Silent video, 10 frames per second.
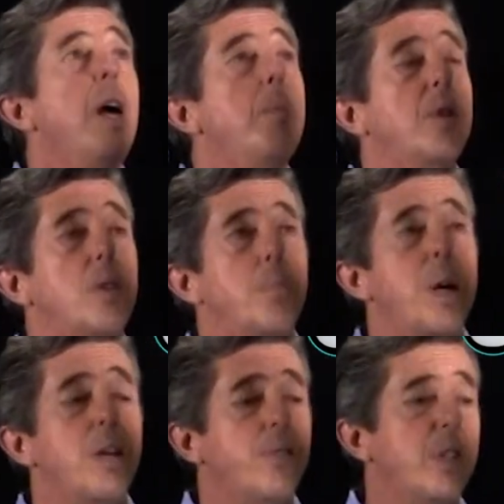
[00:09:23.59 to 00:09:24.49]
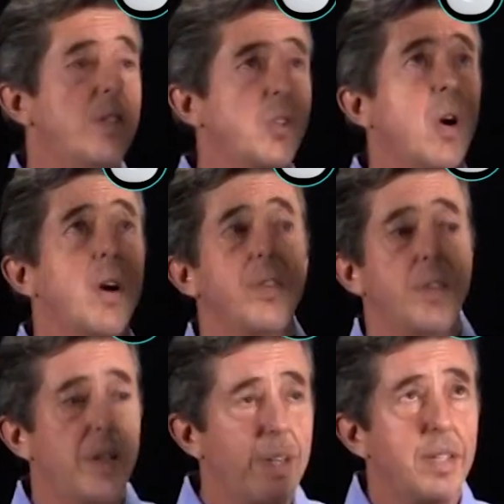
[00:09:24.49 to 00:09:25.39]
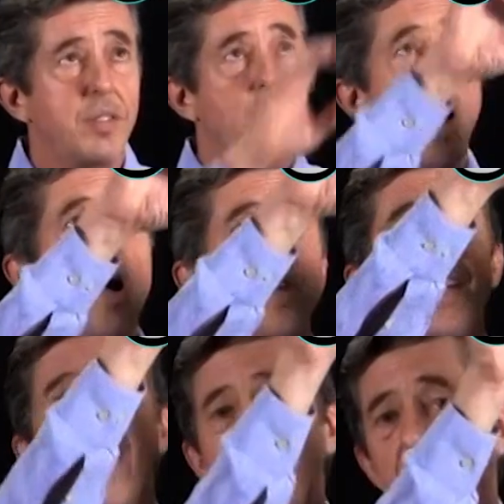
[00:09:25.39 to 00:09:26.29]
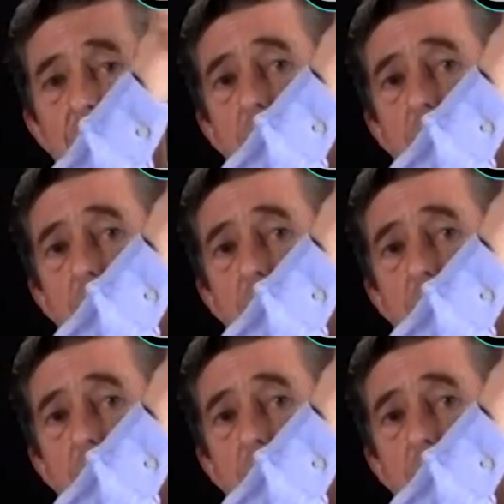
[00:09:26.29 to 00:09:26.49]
but the benefits are that it's all connected,